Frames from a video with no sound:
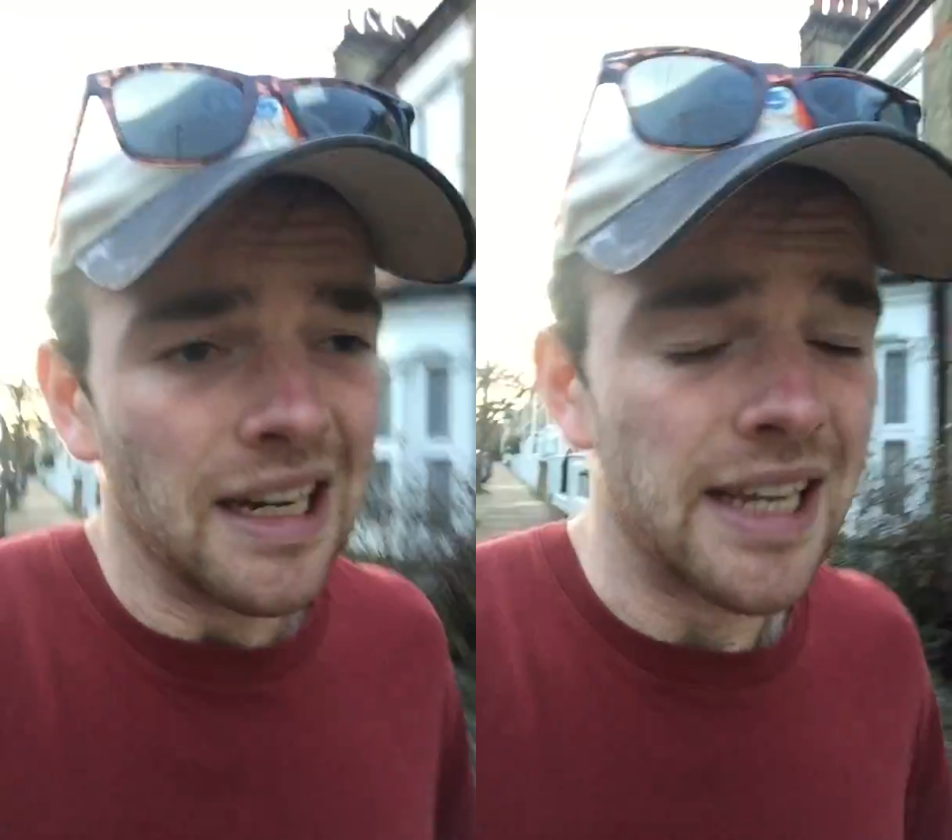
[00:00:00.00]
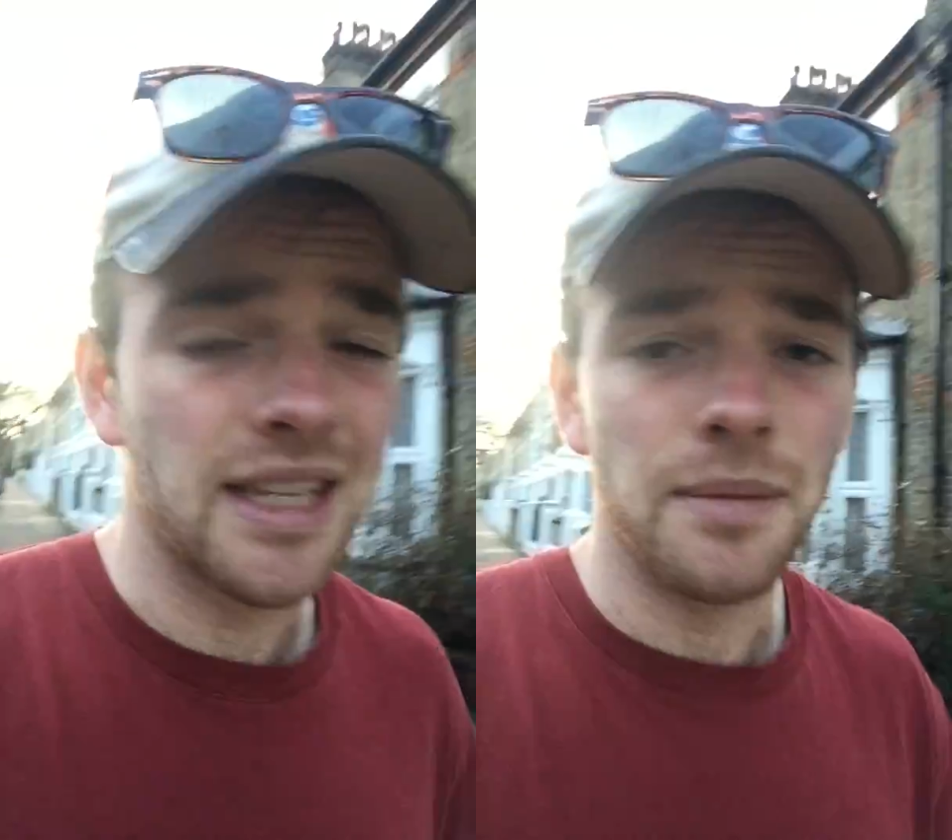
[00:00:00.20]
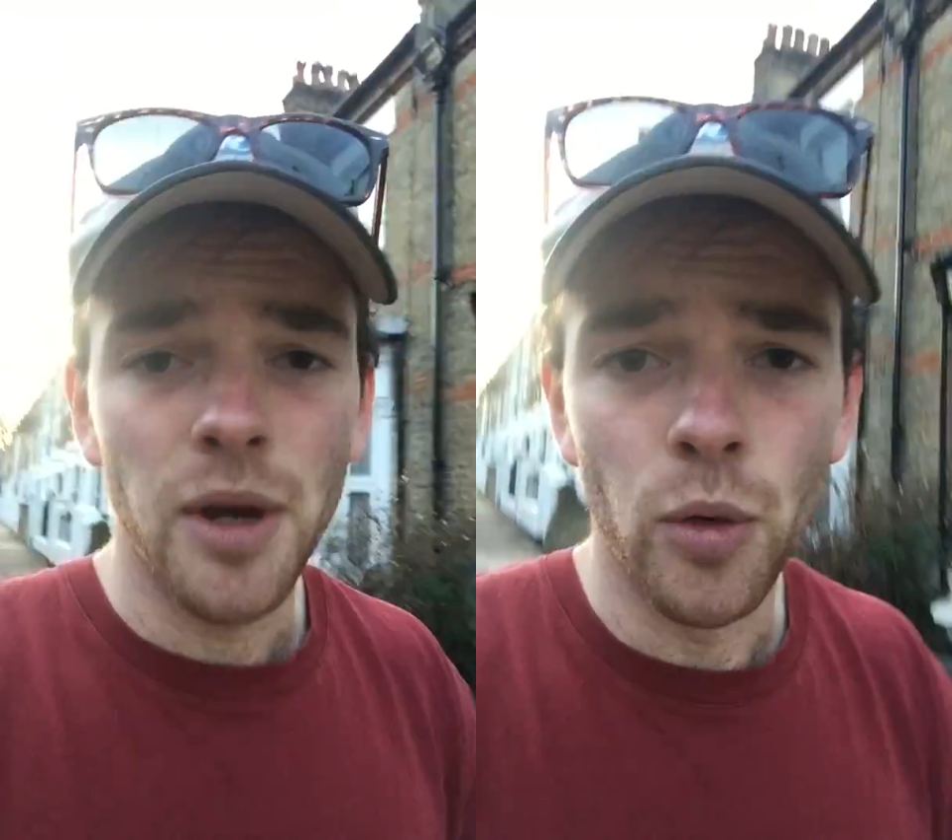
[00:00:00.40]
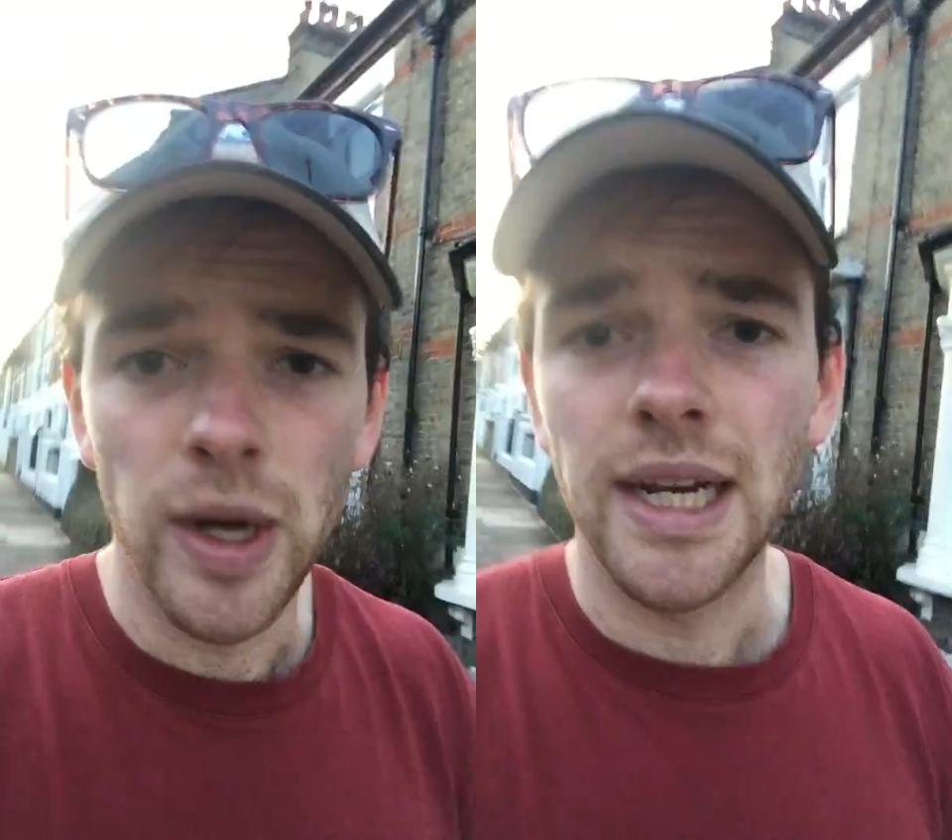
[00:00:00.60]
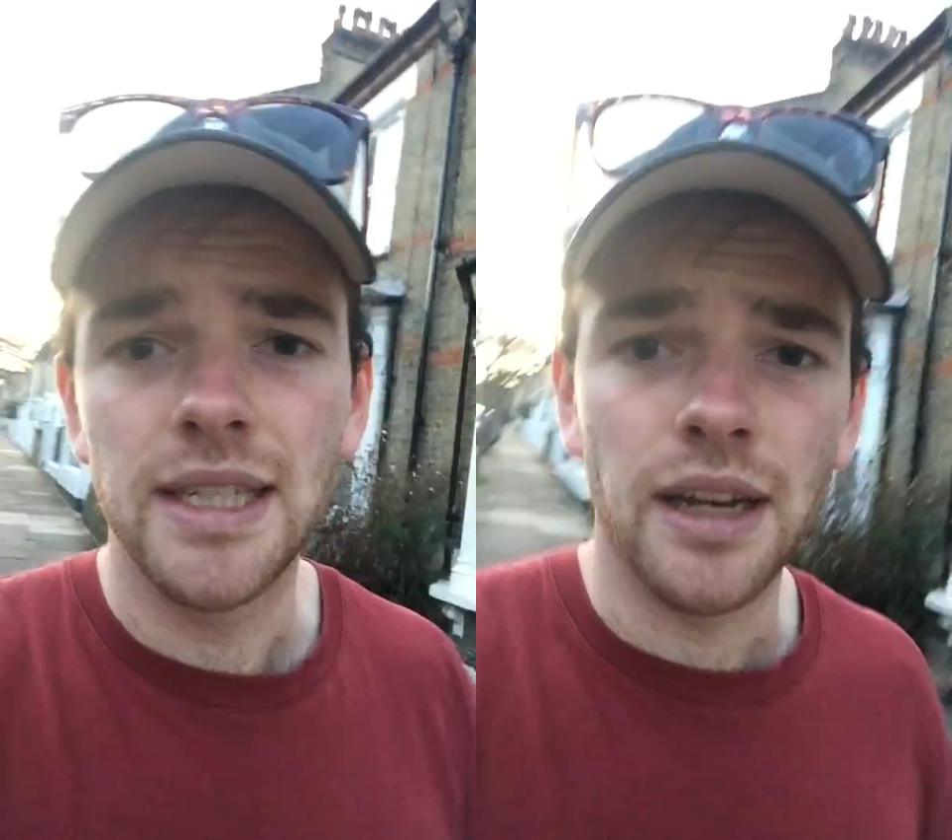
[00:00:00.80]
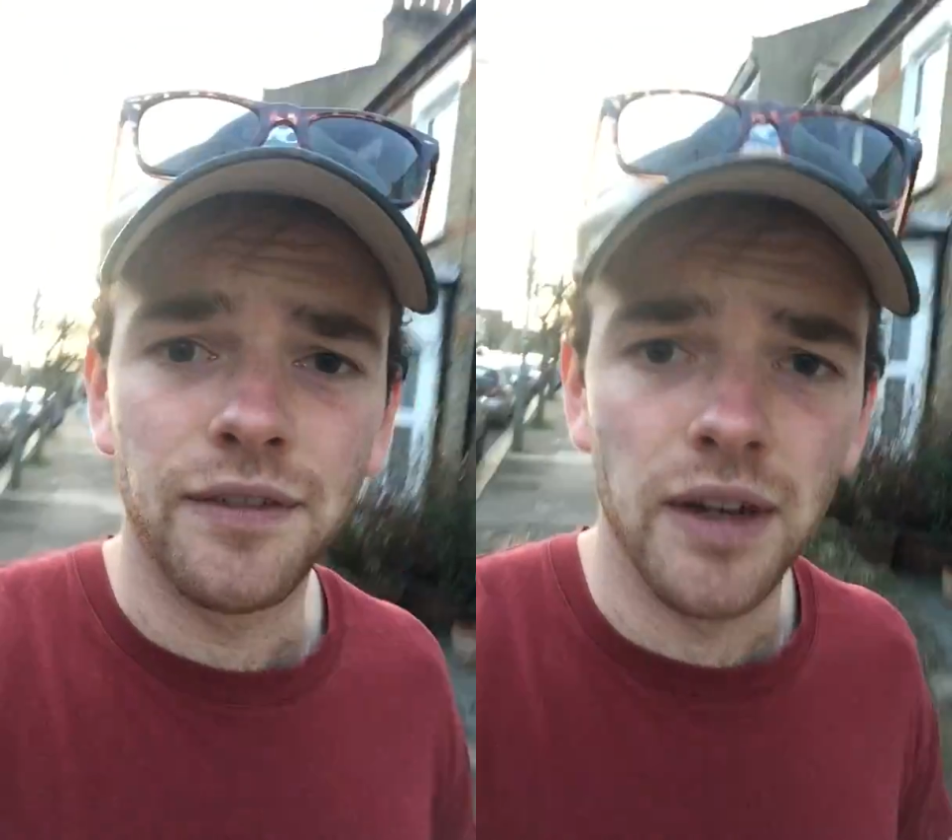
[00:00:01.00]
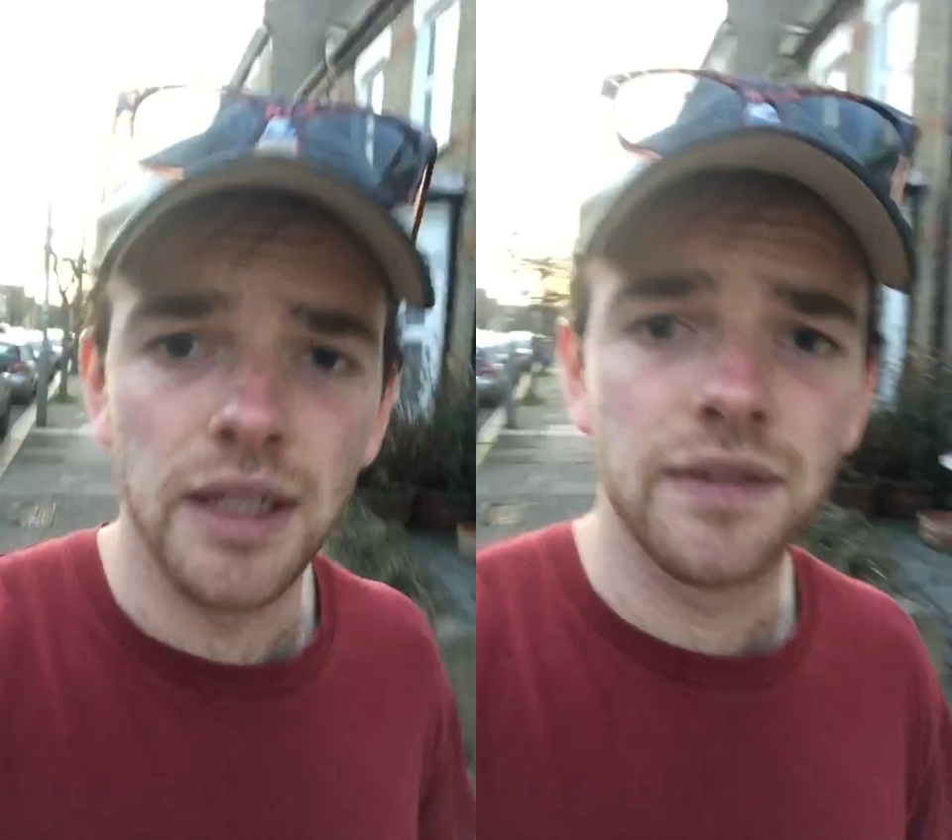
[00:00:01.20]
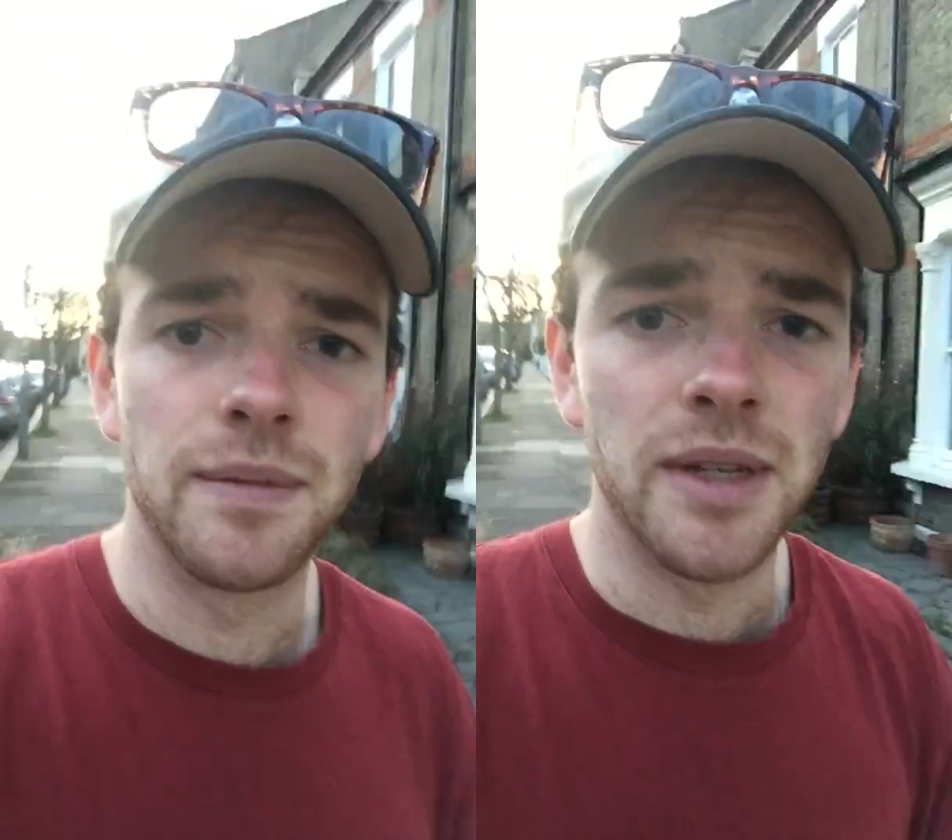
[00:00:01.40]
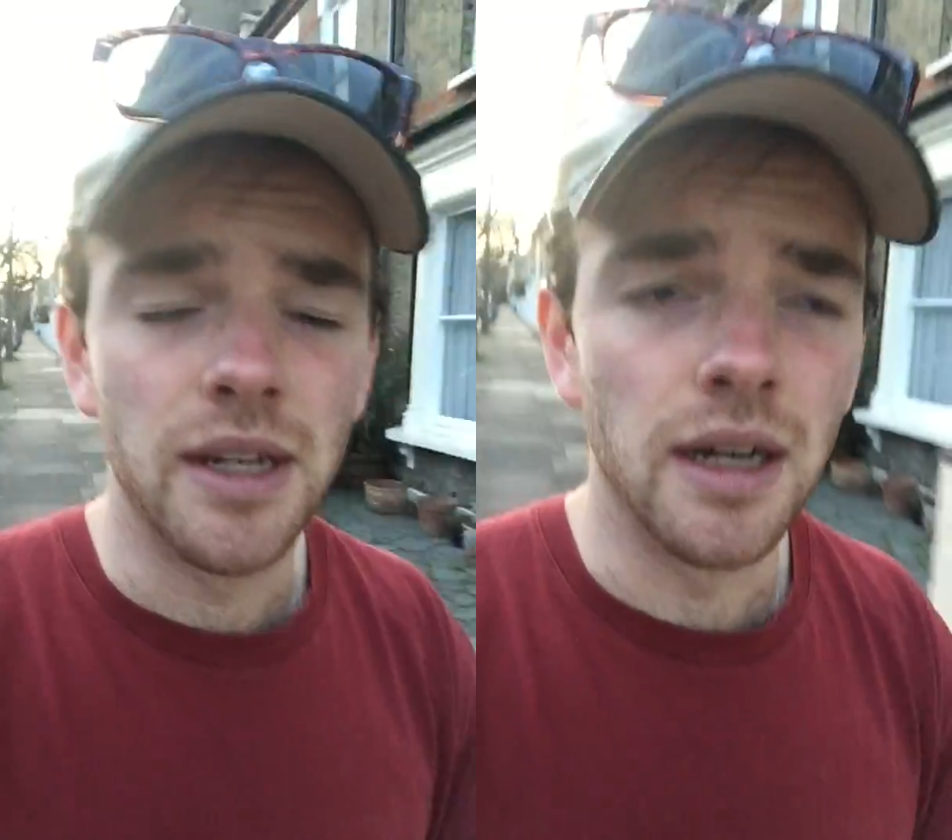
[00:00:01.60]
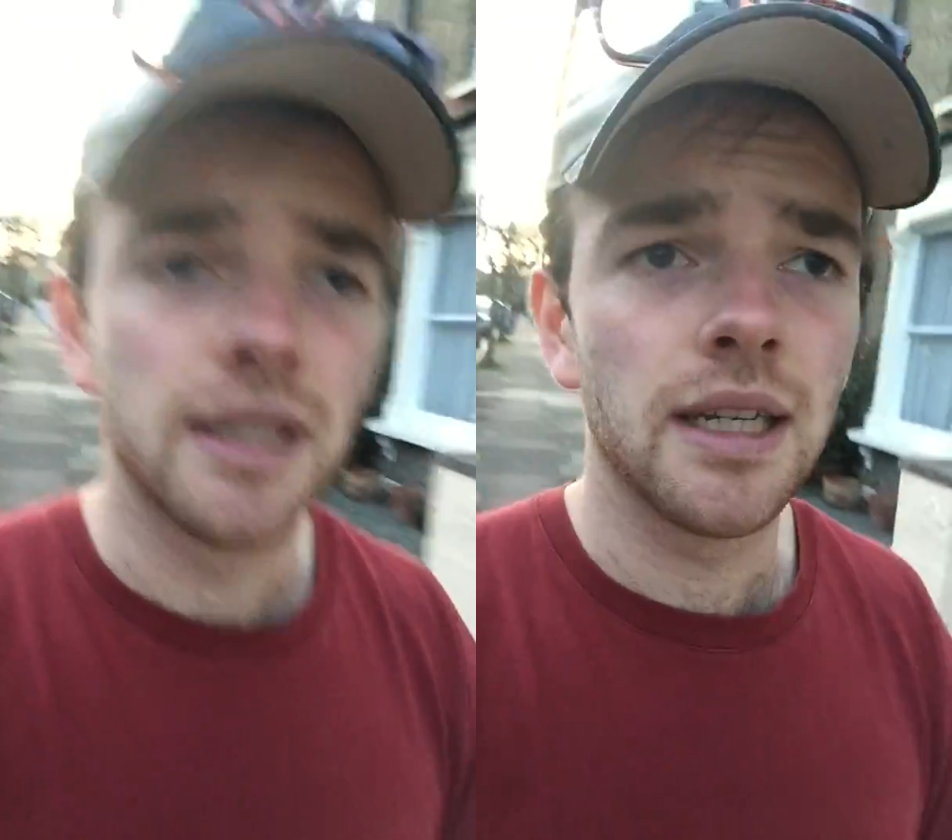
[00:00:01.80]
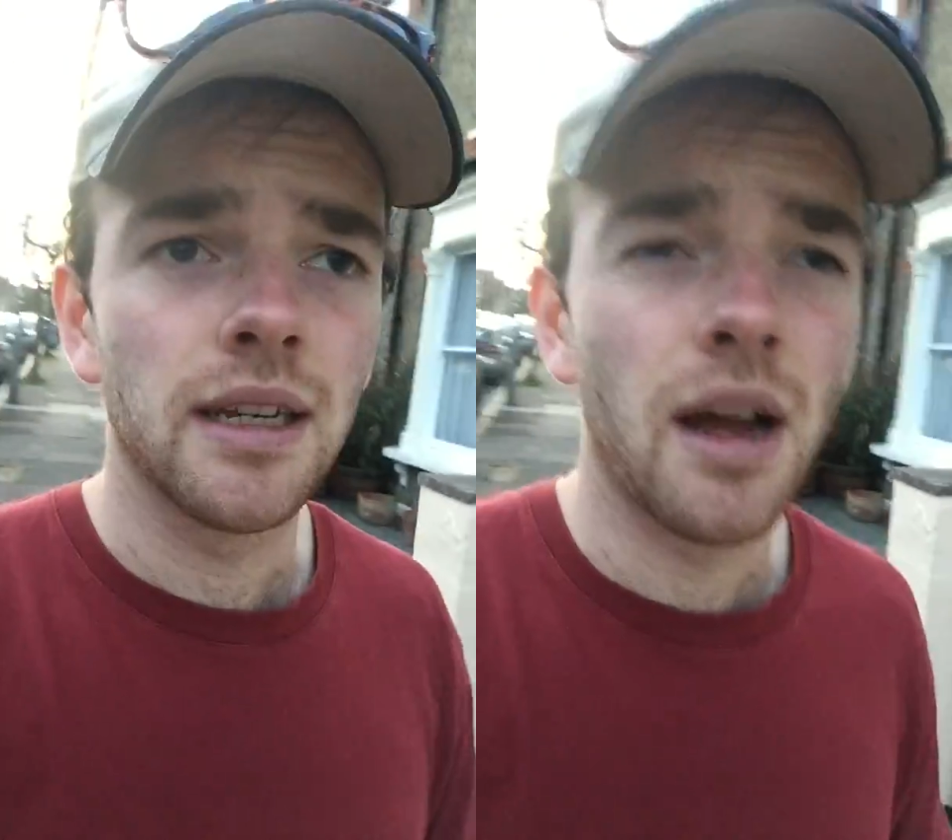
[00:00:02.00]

It's going to be a really tough ask for United.